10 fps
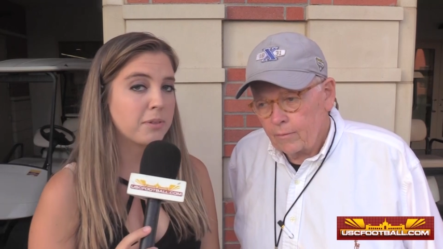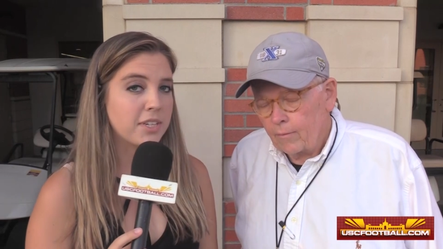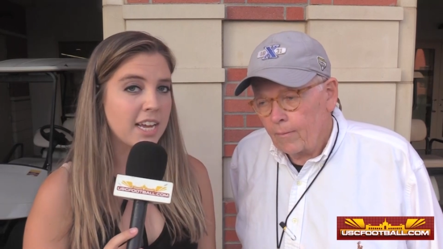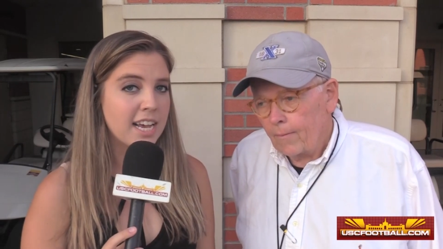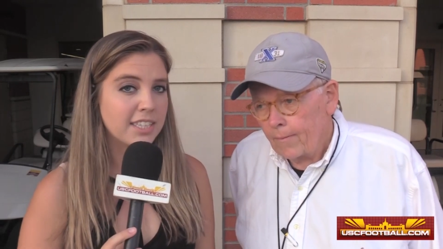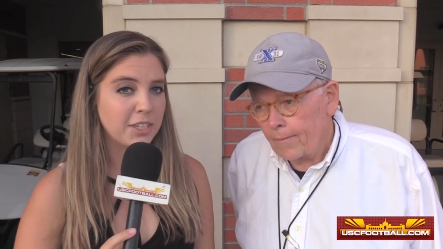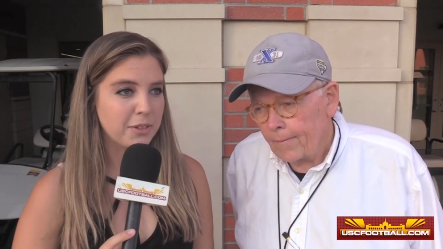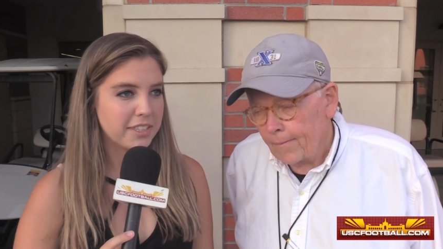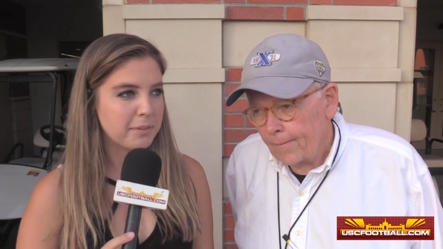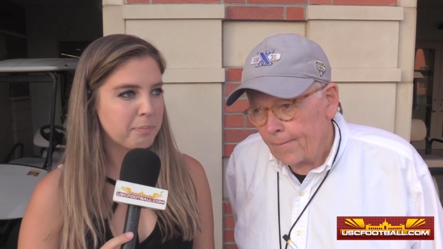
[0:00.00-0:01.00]
Speaker 1: was going to ask
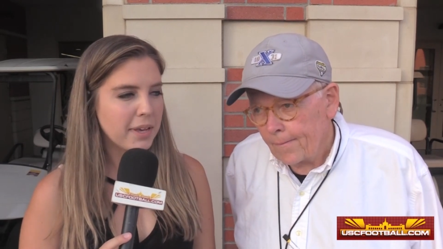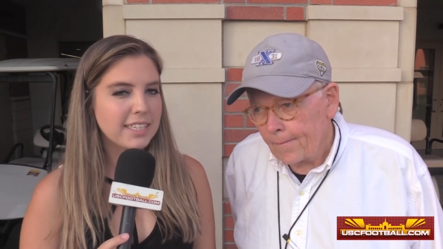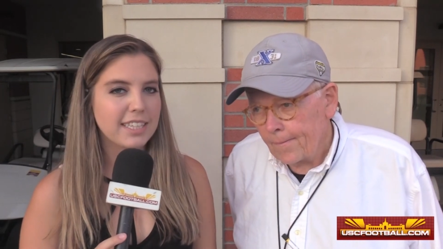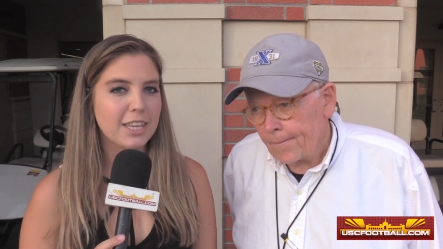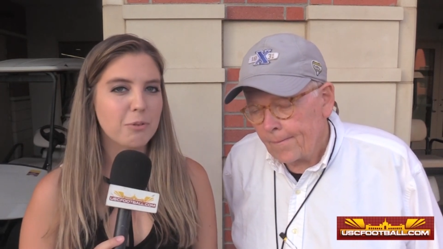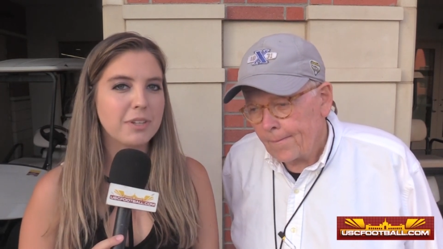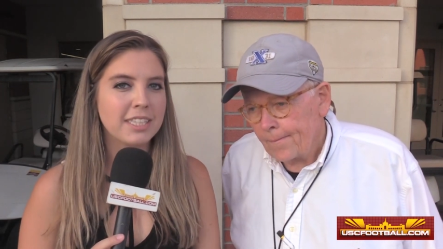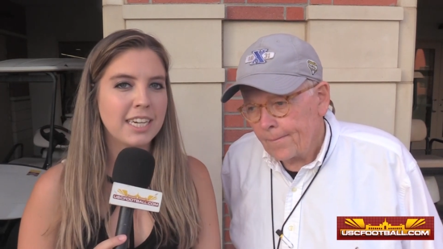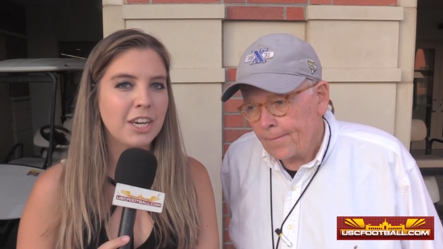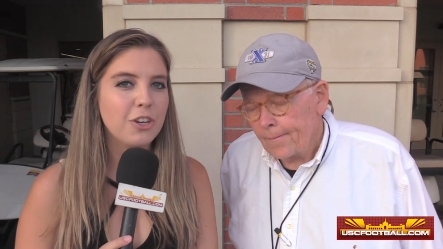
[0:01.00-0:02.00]
you because basically there
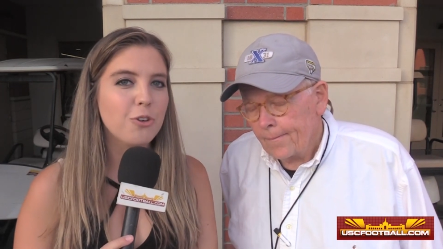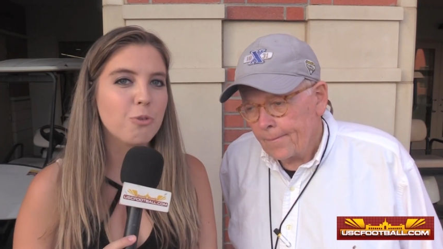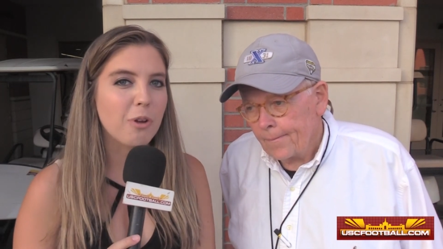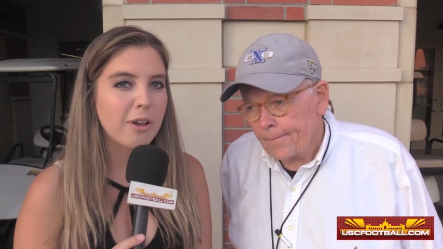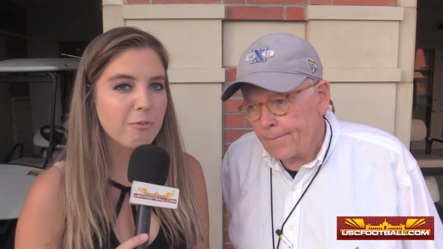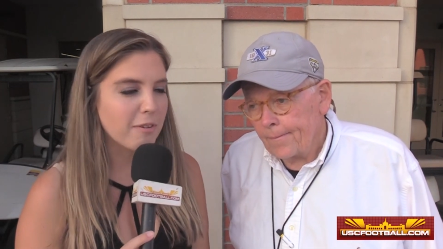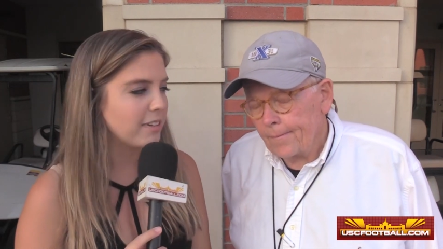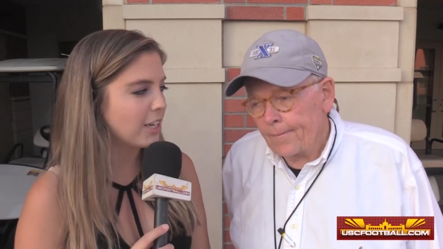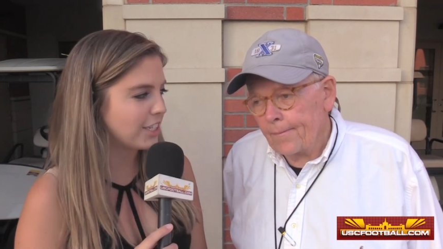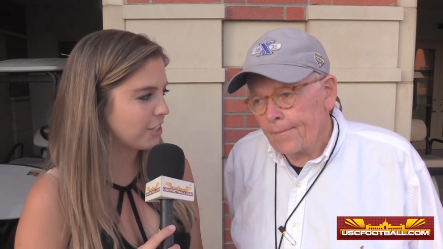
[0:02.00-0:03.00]
wasn't any new re-
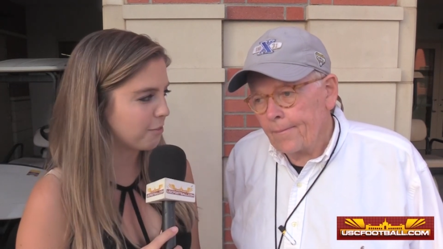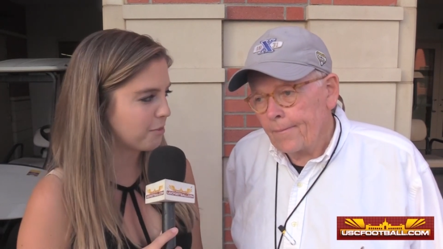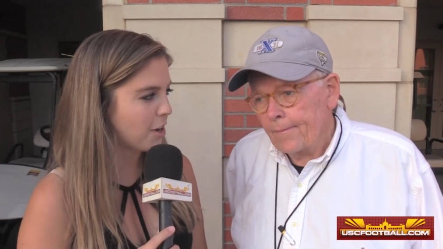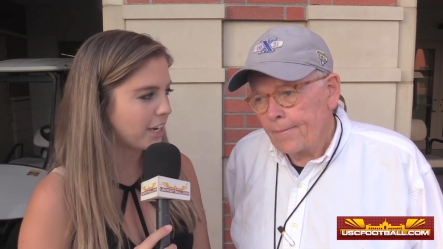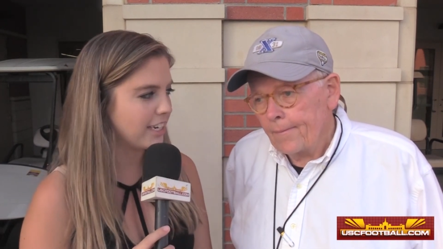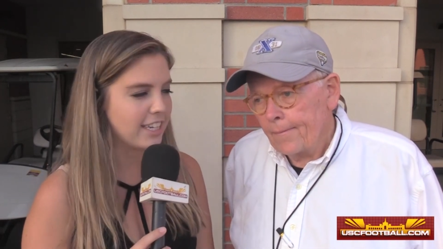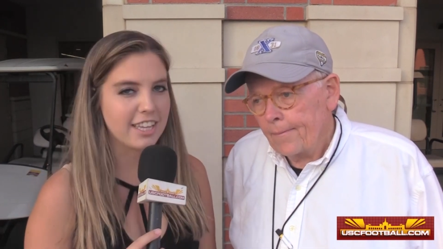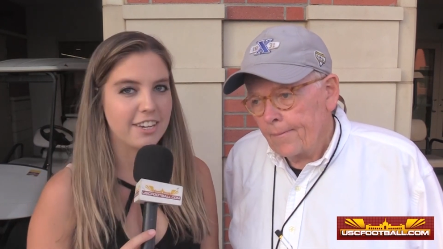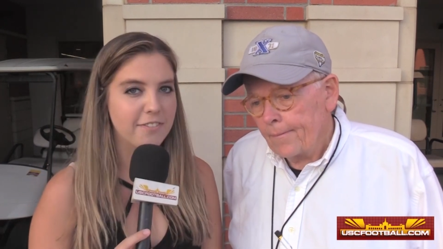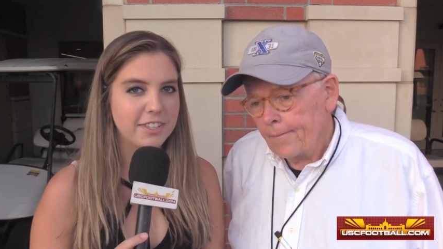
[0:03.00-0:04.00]
revelation from talking to
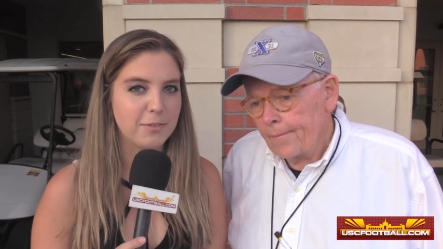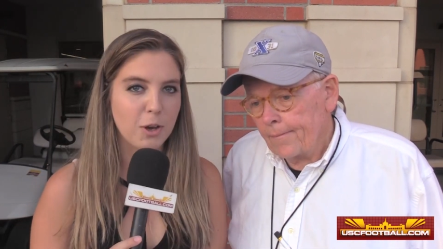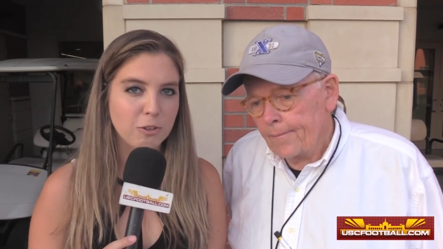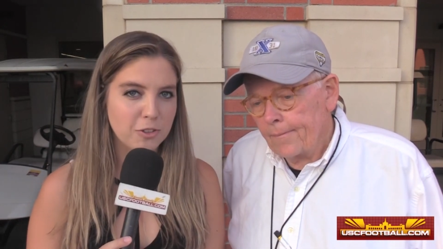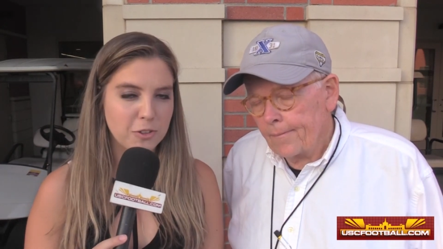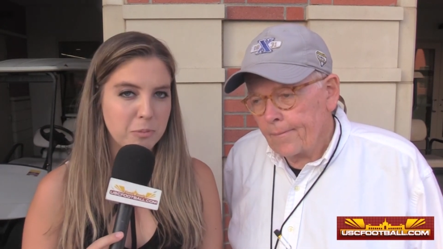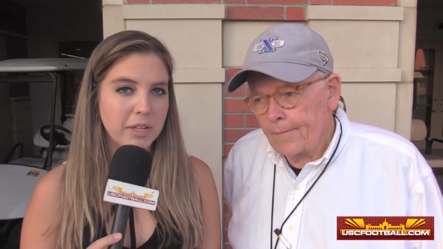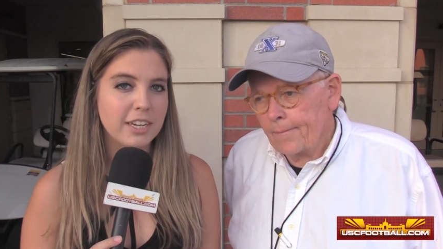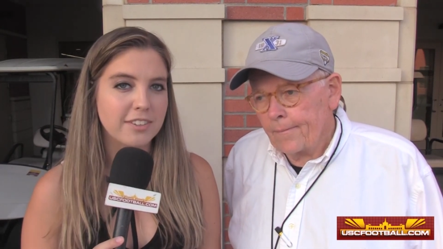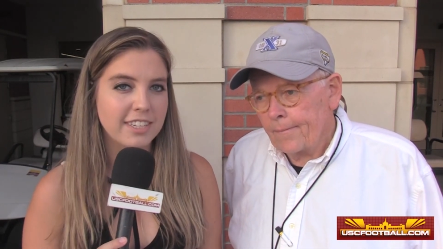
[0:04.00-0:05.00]
the defensive coaches or
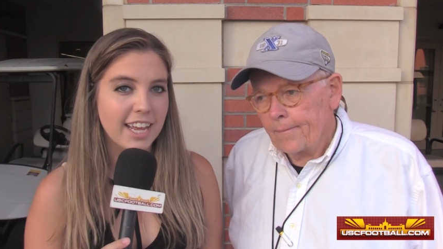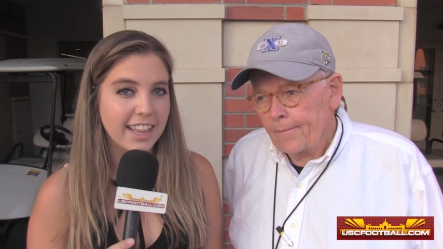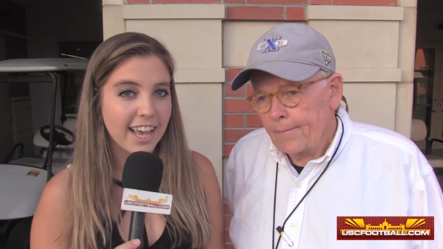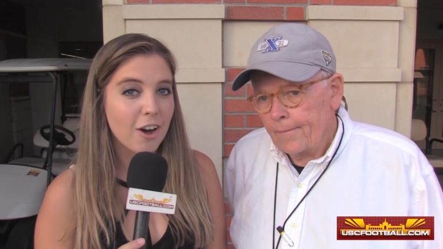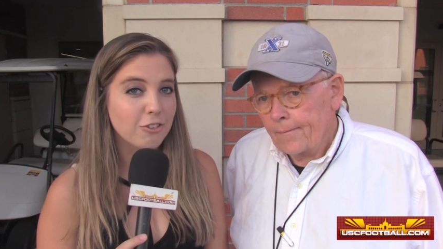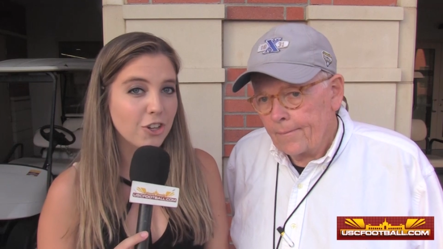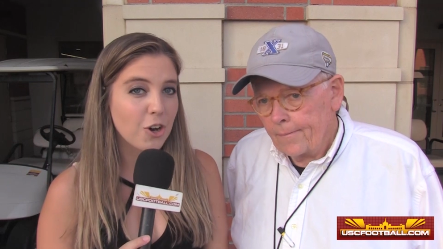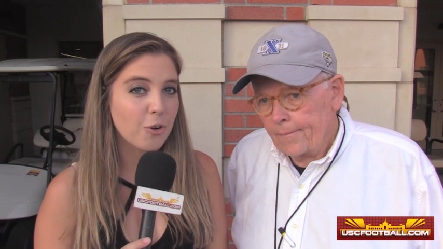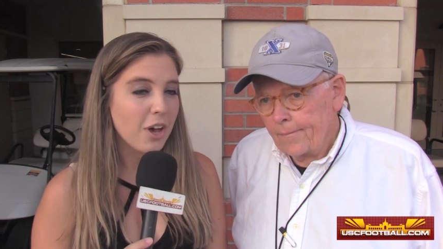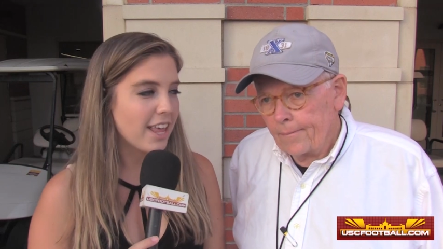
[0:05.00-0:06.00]
players today. They all
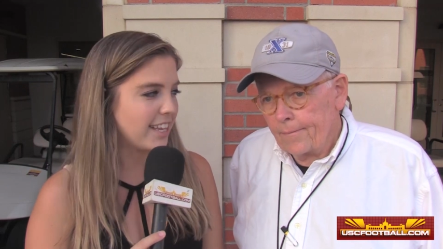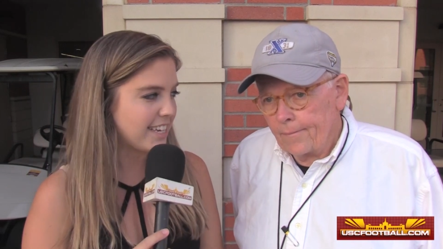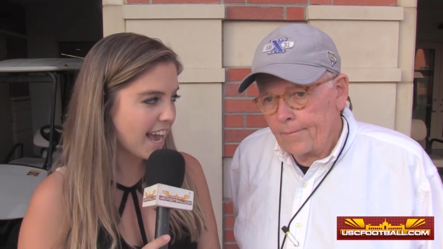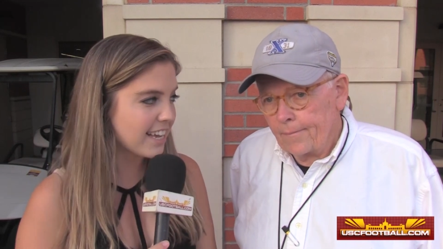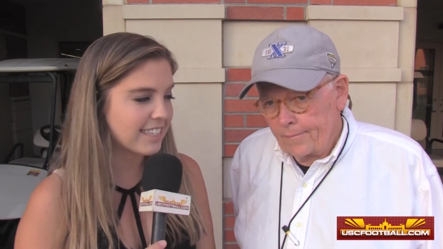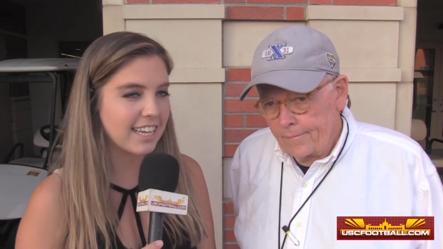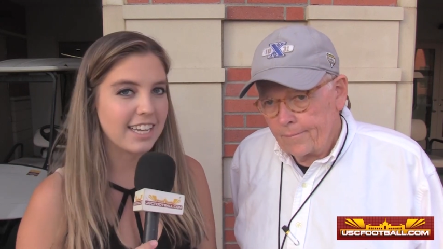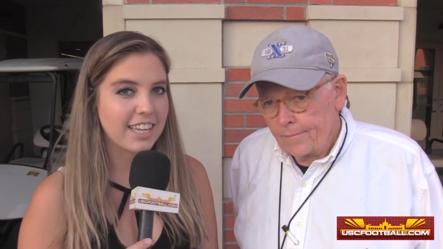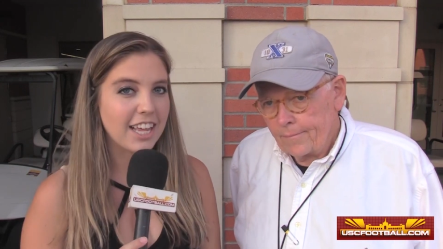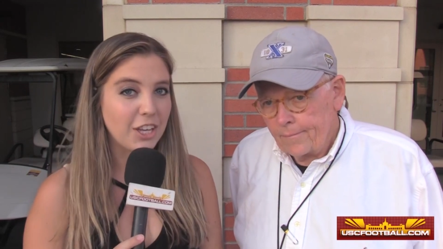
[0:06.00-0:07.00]
know the task
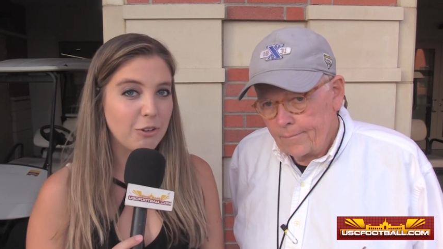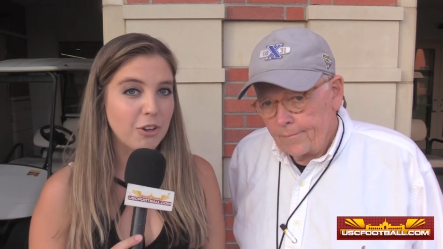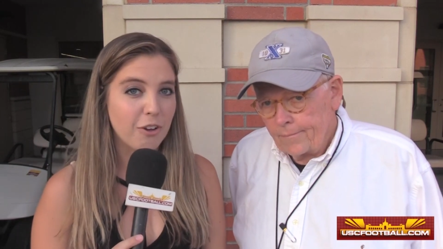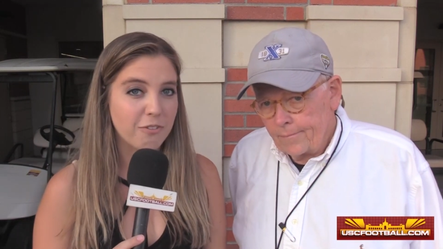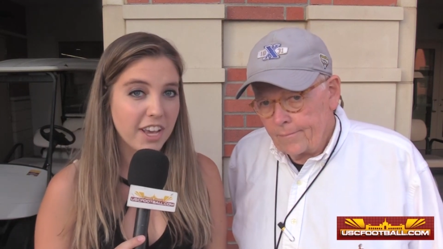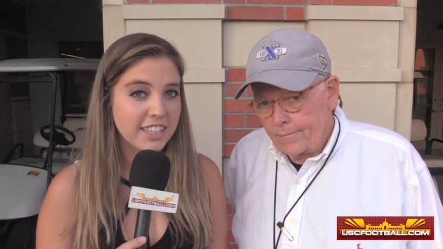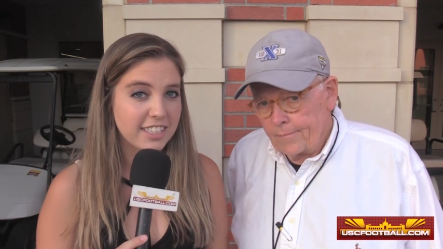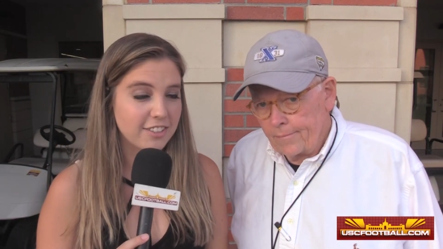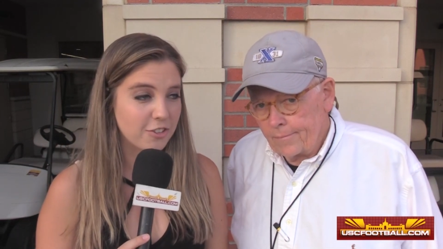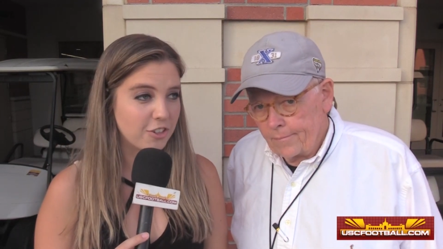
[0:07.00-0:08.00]
that, that Utah
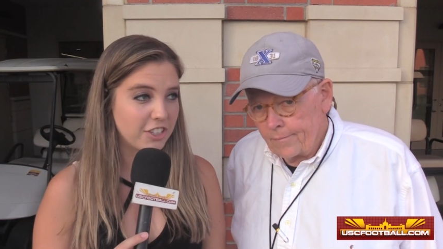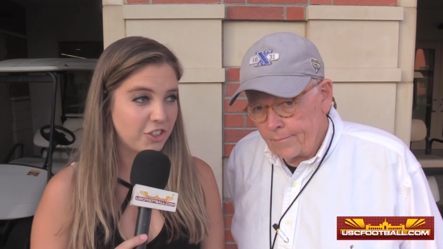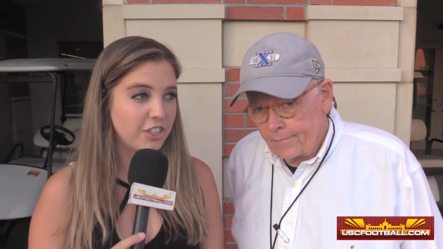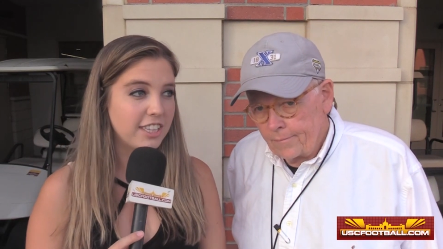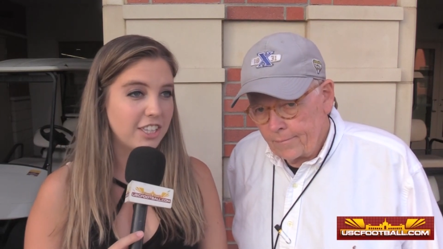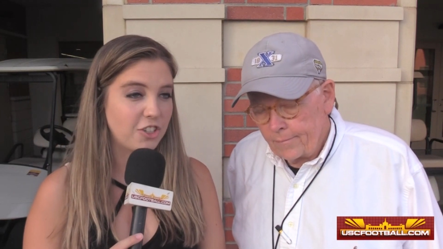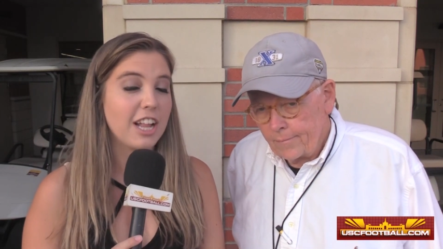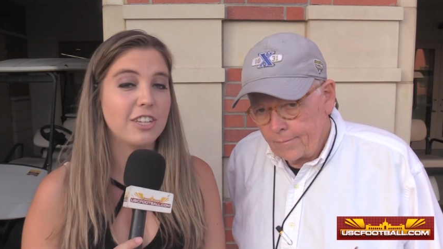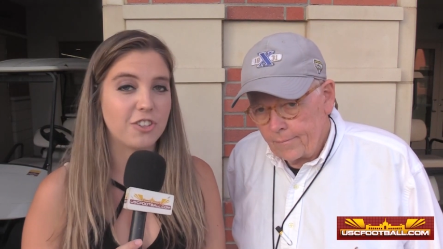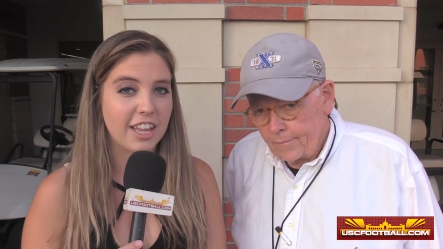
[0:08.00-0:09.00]
faces or the
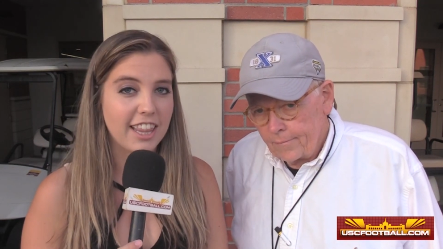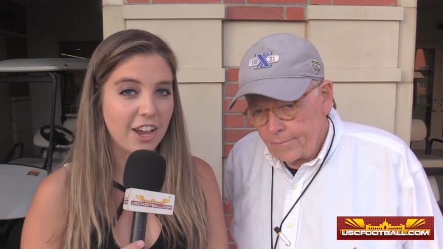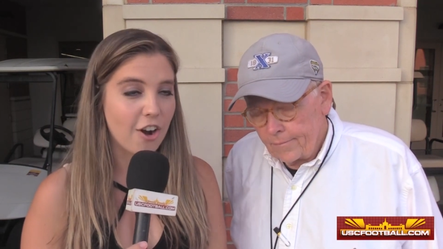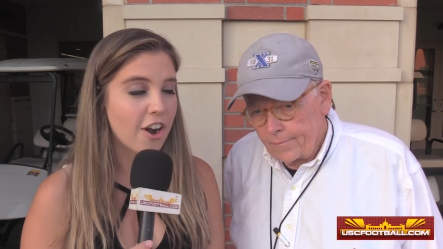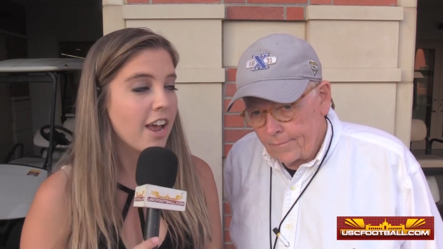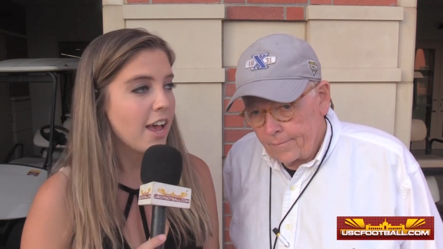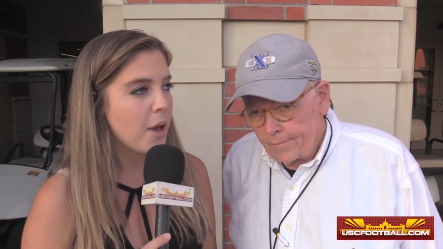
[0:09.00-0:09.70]
challenge that they are.